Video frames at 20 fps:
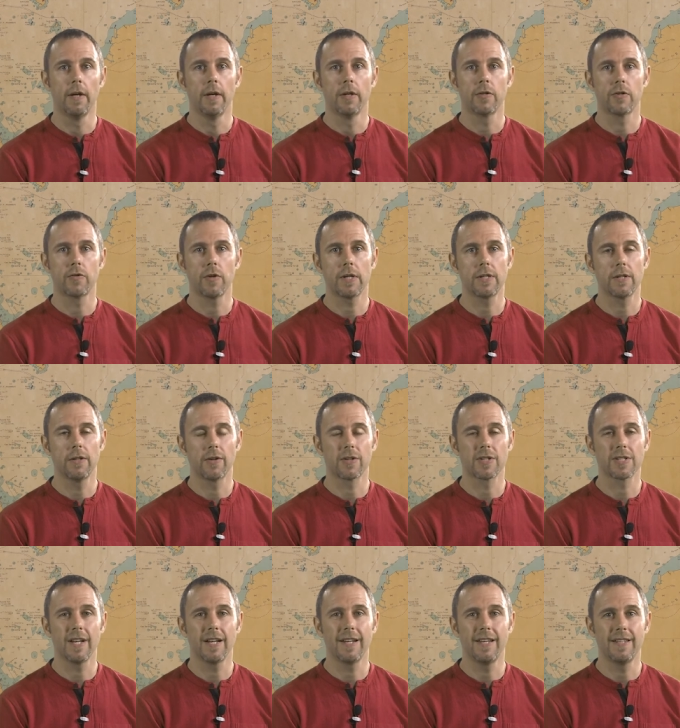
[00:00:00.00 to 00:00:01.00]
try to look
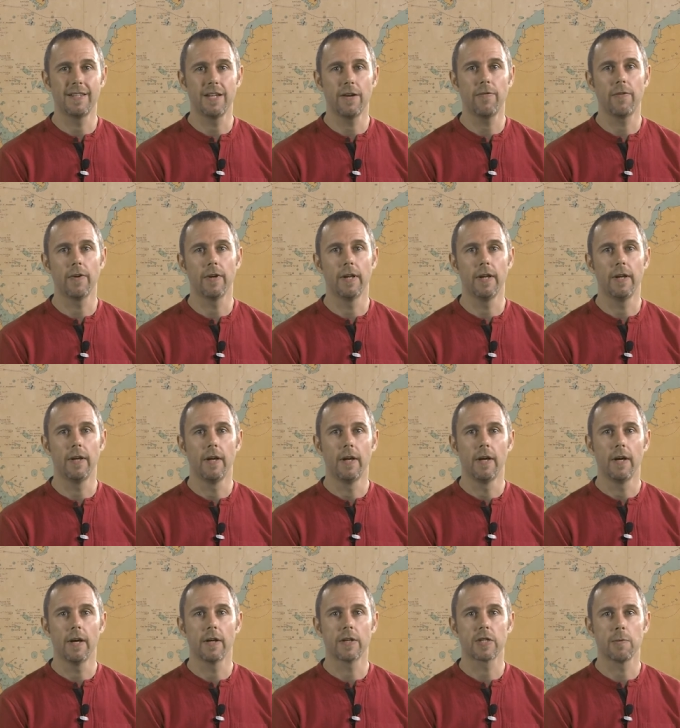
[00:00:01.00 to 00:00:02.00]
slightly differently
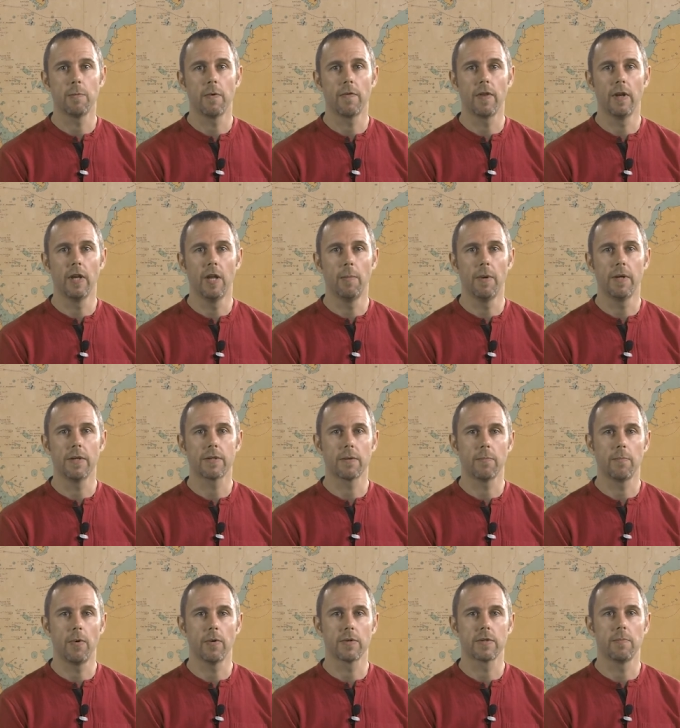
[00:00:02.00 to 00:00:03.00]
at some of the limits
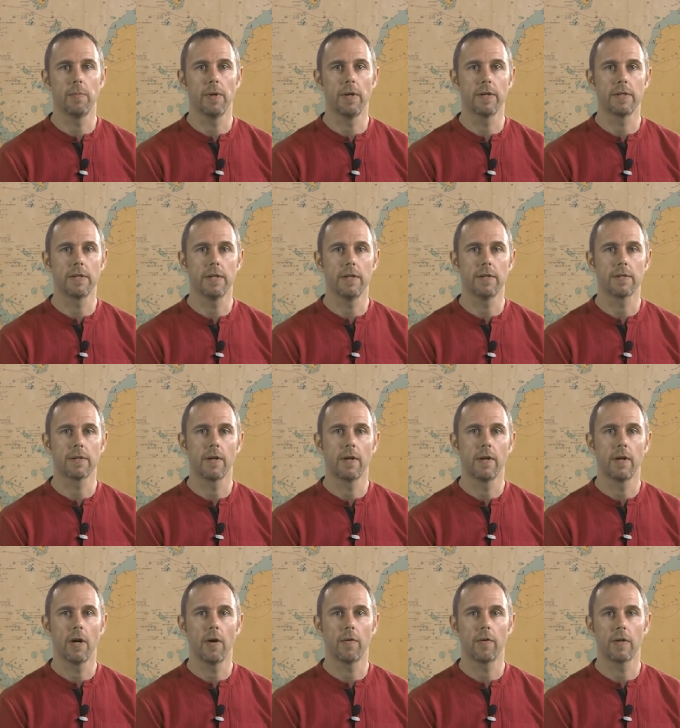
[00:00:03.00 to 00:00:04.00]
and possibilities
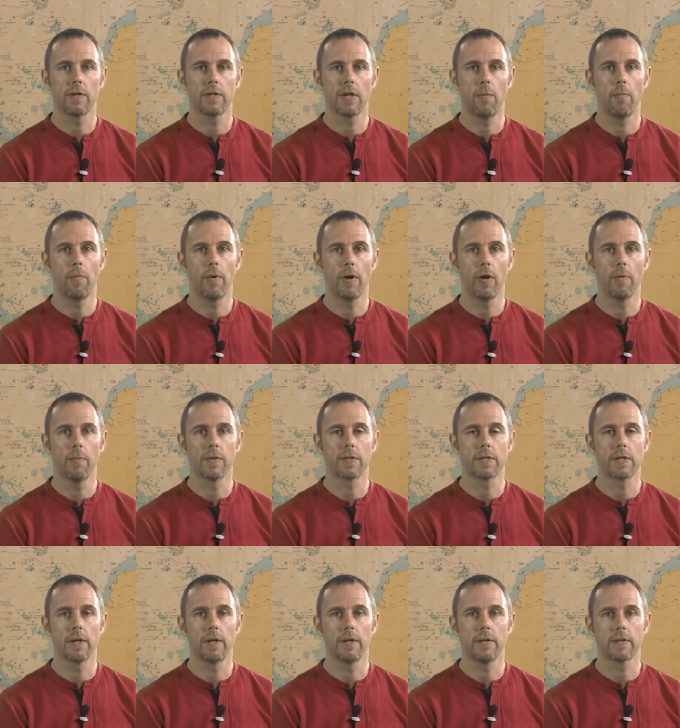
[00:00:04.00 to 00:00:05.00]
of contemporary urban
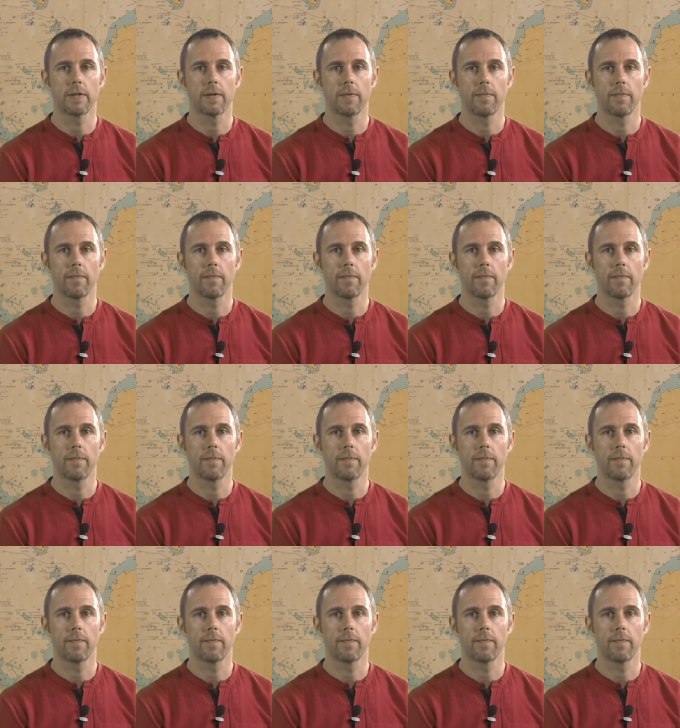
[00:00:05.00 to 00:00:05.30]
studies.